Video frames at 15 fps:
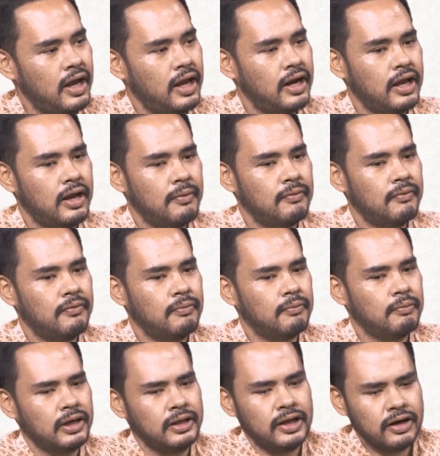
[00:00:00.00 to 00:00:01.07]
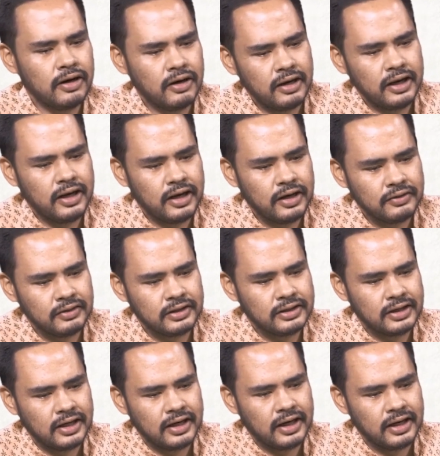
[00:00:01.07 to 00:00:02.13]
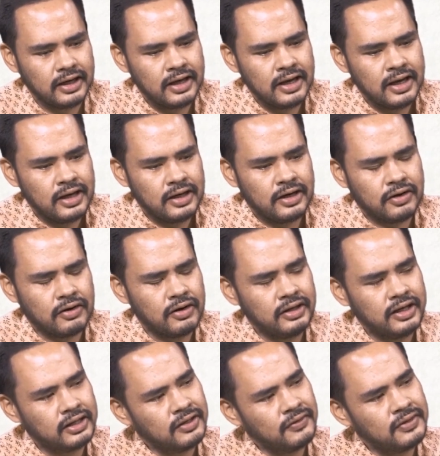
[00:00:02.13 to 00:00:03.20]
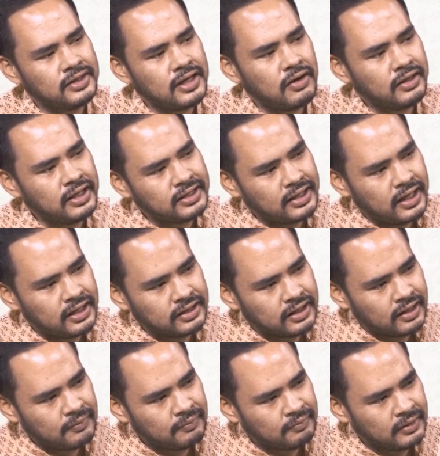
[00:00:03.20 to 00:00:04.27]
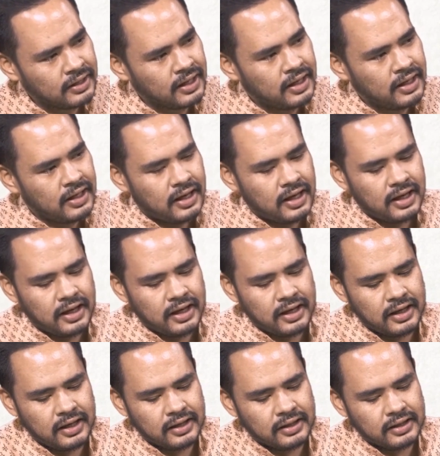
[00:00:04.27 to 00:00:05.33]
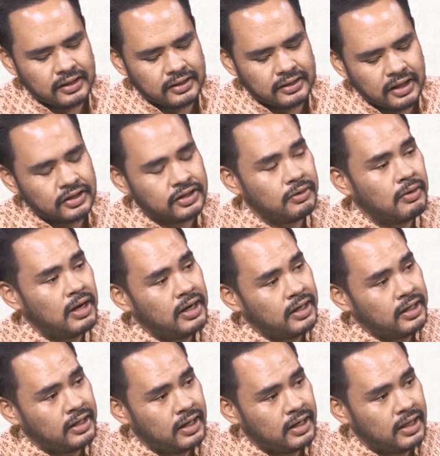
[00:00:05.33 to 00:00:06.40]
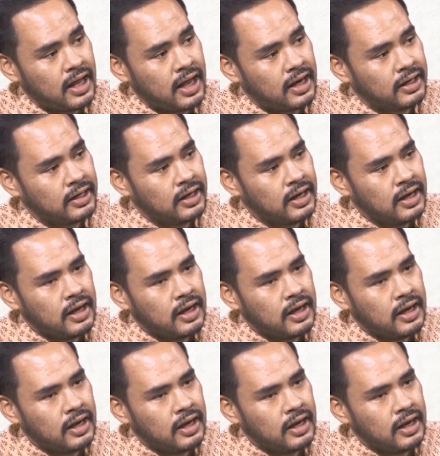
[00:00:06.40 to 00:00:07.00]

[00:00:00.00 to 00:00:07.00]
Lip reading: And I'm particularly interested in the context of Southeast Asia and sexuality at that.